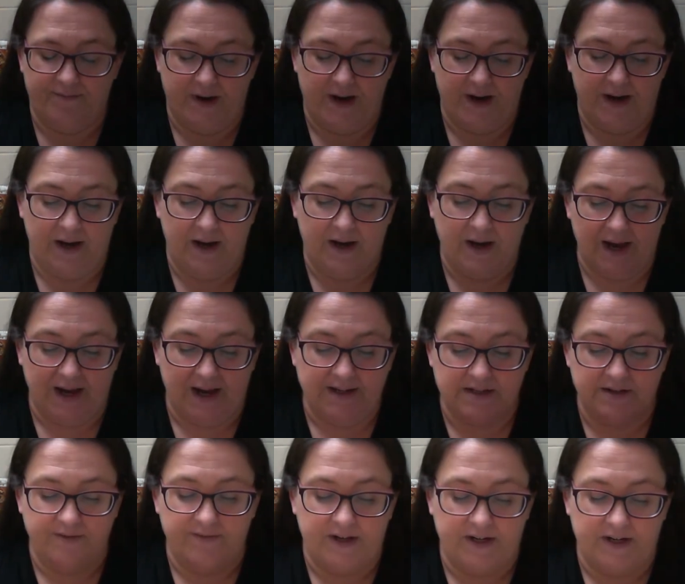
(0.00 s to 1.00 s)
uh, in case
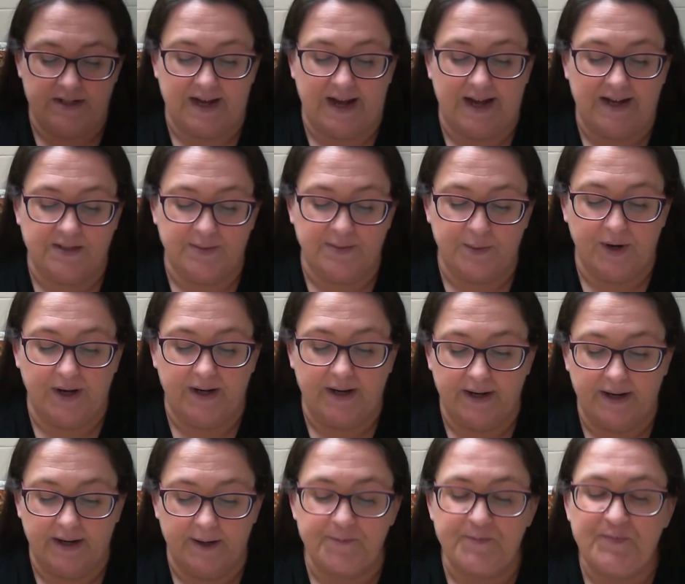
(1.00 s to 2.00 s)
the fetus
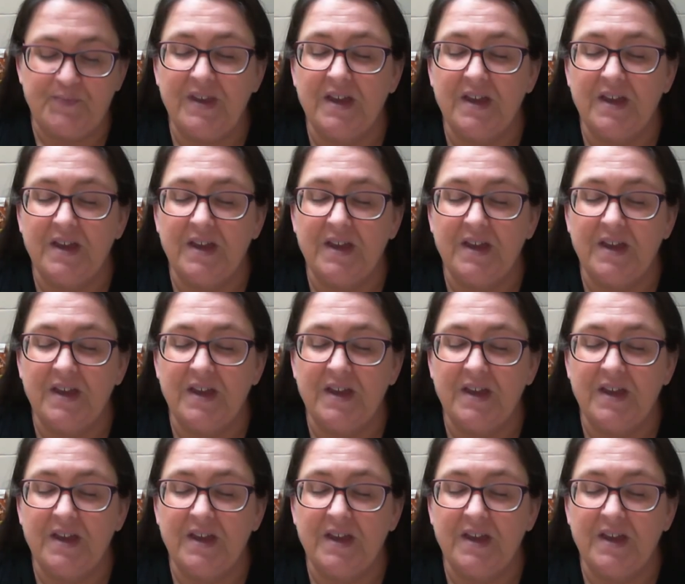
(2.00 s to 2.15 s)
aspirated it.